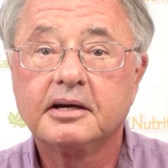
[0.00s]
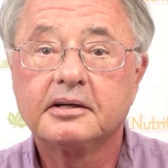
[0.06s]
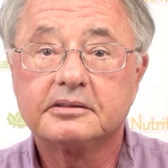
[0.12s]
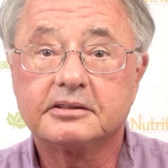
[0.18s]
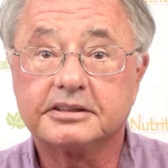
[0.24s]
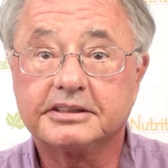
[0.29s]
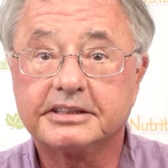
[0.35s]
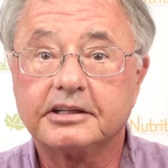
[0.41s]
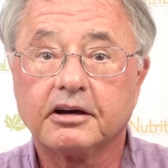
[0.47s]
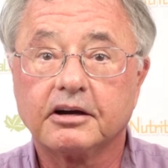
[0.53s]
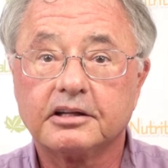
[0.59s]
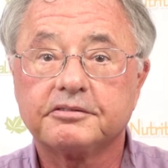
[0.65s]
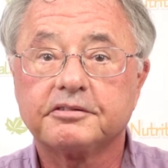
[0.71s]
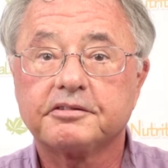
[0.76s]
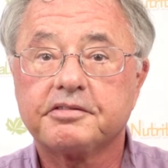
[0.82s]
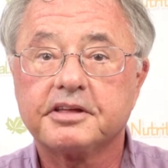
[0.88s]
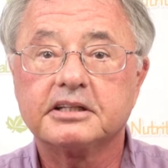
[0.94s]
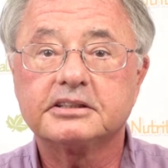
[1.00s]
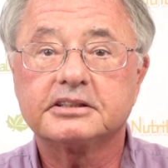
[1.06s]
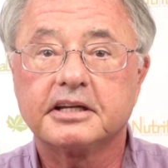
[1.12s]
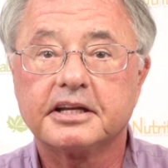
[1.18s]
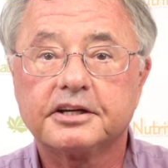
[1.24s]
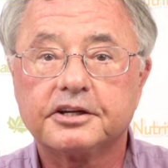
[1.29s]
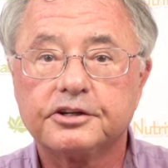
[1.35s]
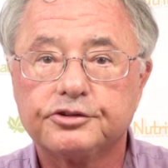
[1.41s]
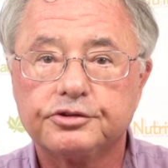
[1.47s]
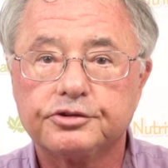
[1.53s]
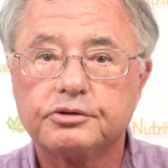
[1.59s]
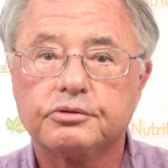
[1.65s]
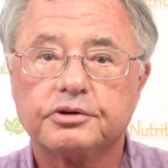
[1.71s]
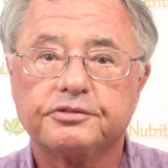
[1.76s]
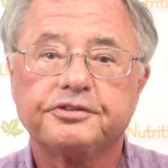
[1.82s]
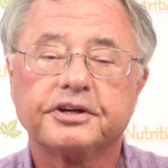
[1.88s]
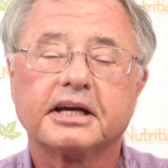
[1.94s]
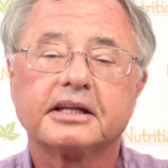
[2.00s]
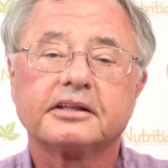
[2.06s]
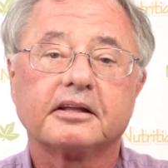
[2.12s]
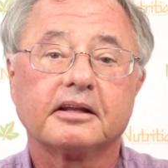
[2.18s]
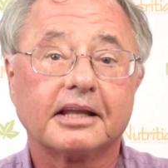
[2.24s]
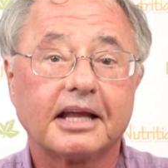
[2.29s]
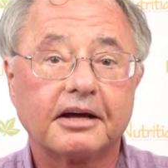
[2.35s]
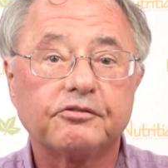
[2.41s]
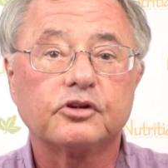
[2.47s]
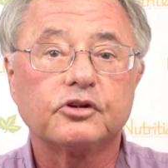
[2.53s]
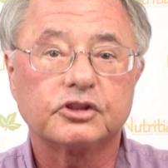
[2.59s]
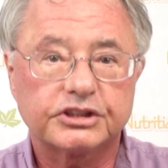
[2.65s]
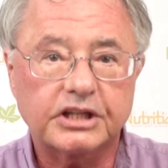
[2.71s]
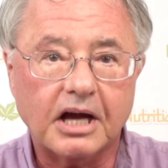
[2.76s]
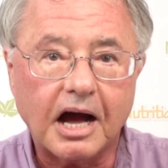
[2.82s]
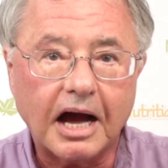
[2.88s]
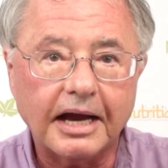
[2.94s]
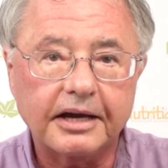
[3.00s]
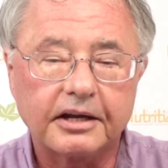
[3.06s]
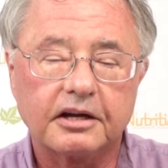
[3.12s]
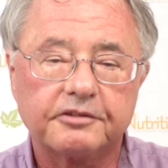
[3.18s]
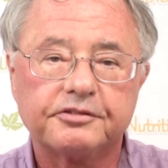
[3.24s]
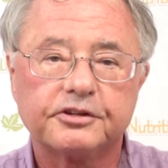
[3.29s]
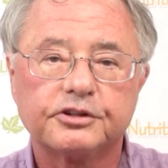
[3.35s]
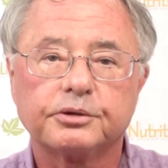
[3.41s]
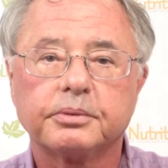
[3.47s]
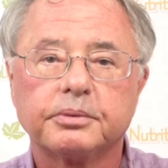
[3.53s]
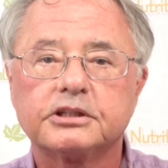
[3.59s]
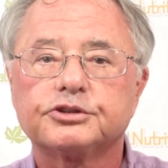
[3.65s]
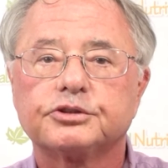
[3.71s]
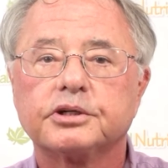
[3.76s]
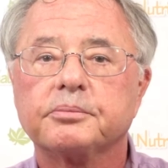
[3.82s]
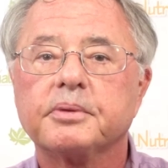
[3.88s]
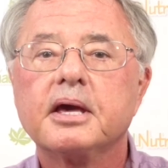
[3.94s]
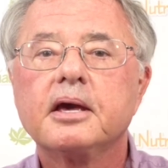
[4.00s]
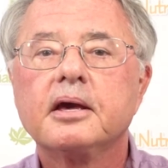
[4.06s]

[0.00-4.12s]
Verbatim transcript: to see all of the things that it could do if you get the levels high enough in your bloodstream.